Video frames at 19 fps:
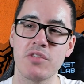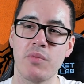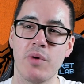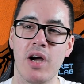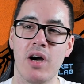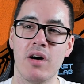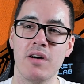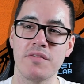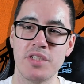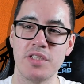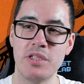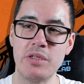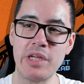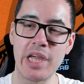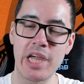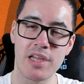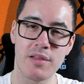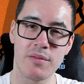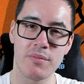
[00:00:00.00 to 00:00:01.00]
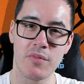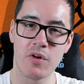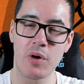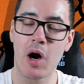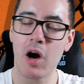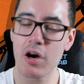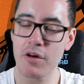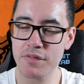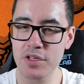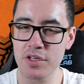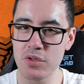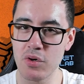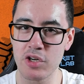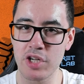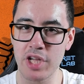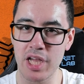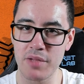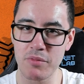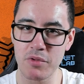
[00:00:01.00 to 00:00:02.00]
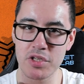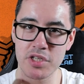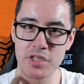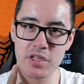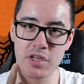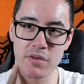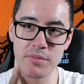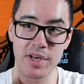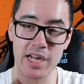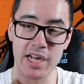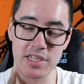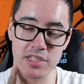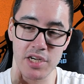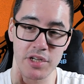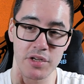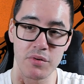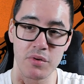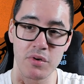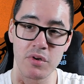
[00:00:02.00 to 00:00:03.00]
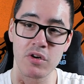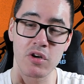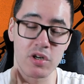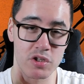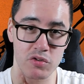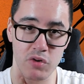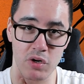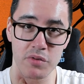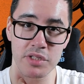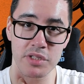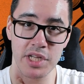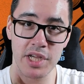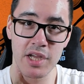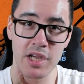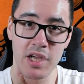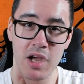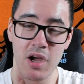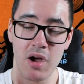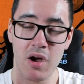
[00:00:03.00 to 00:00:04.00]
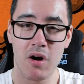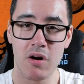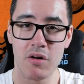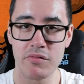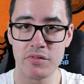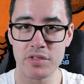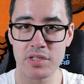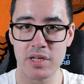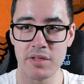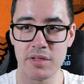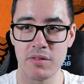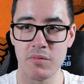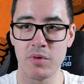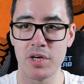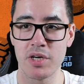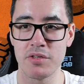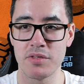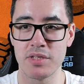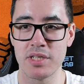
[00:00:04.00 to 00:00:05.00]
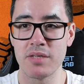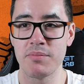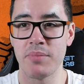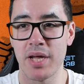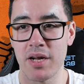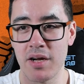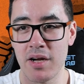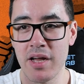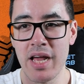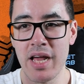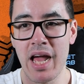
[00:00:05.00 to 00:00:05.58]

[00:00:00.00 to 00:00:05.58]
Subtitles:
where after your game you determine actually who controls it. Obviously the one who did better